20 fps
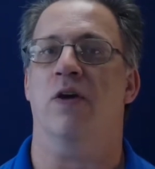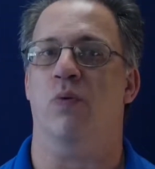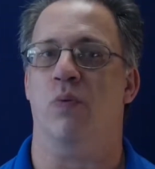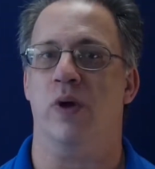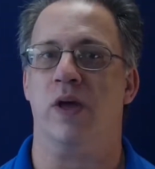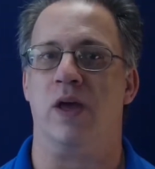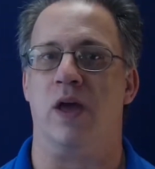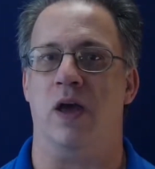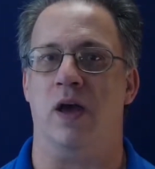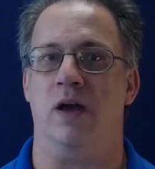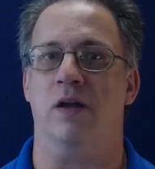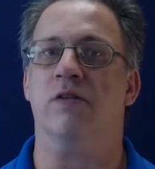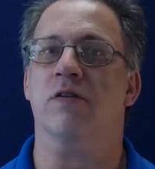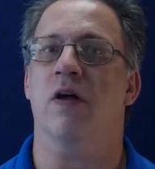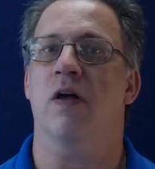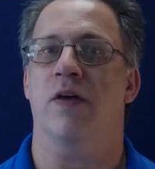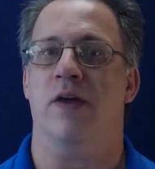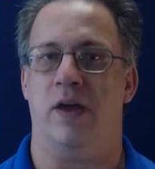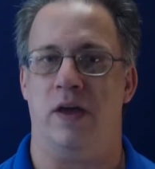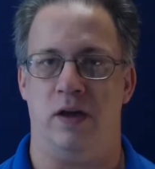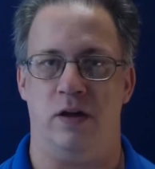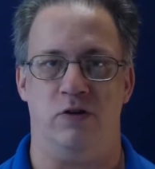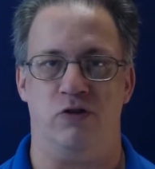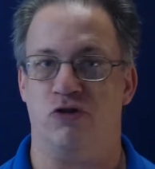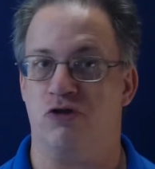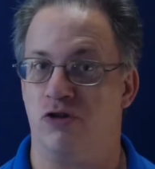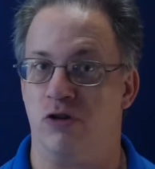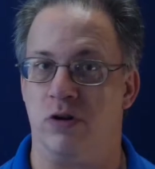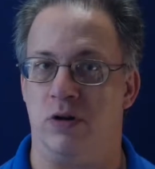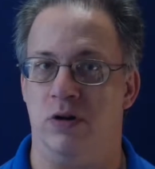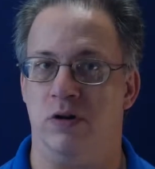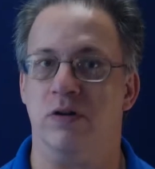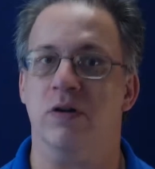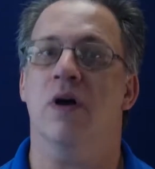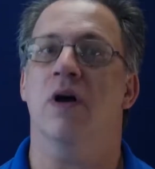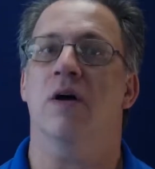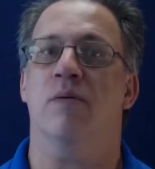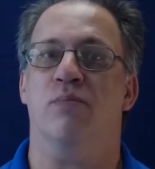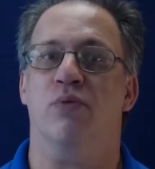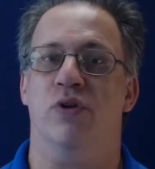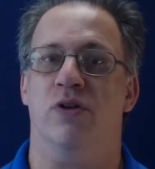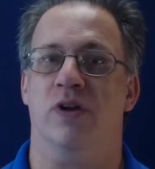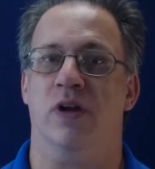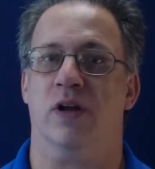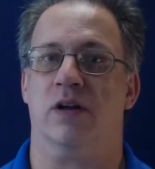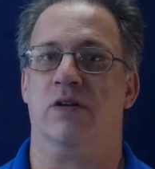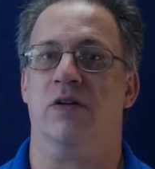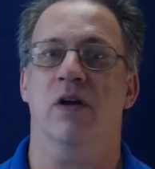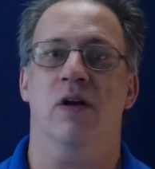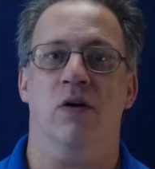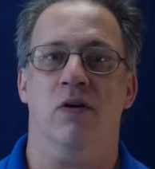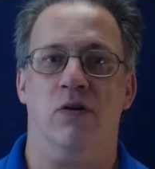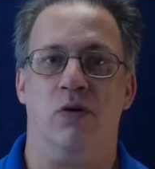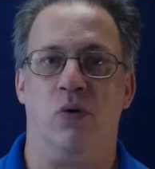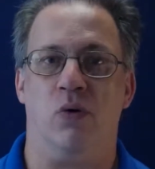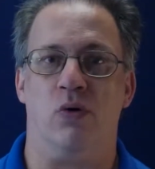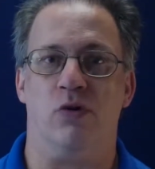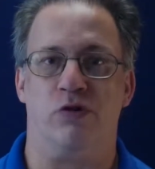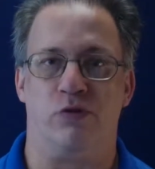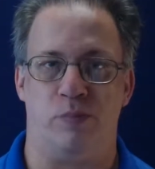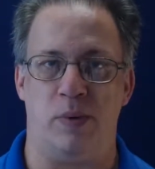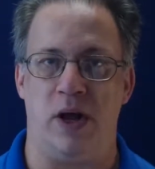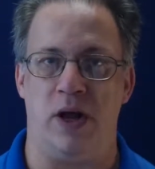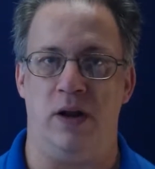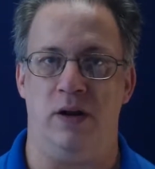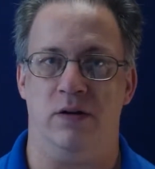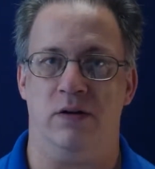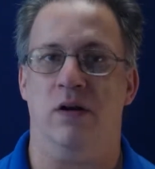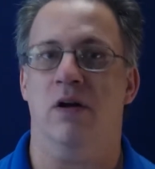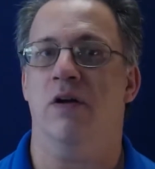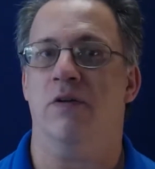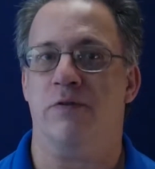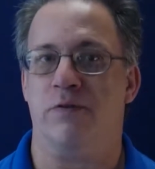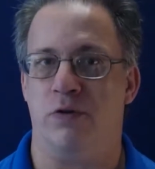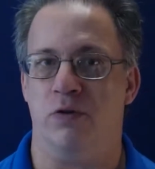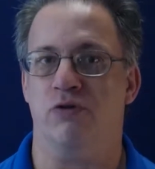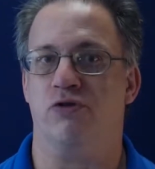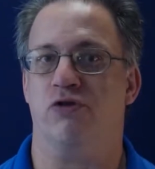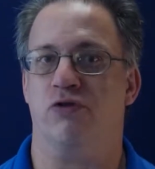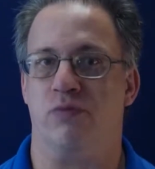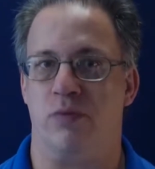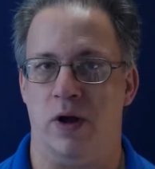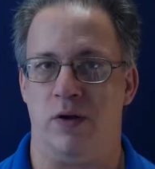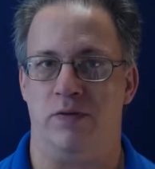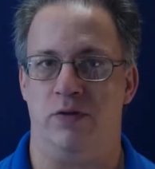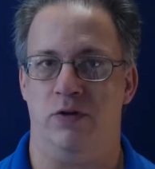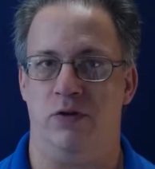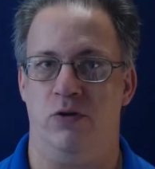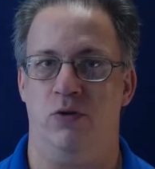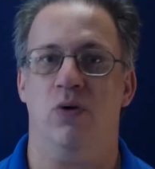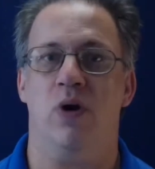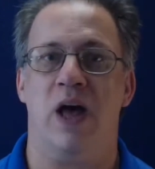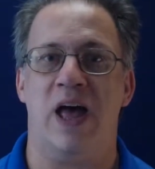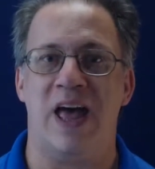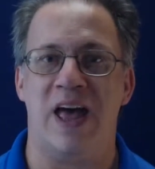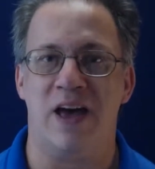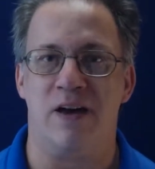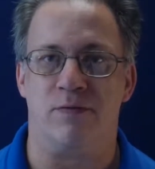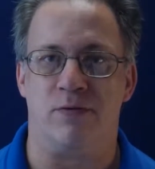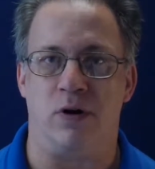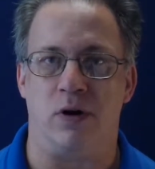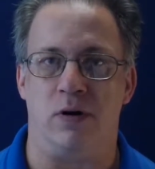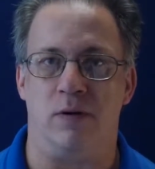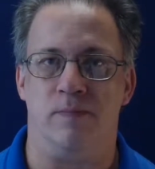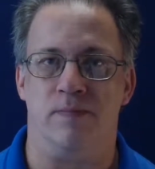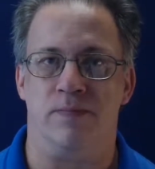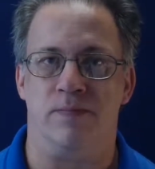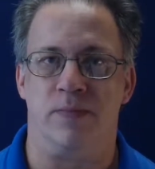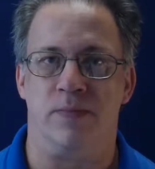We can't and shouldn't predict or spend future revenue ever.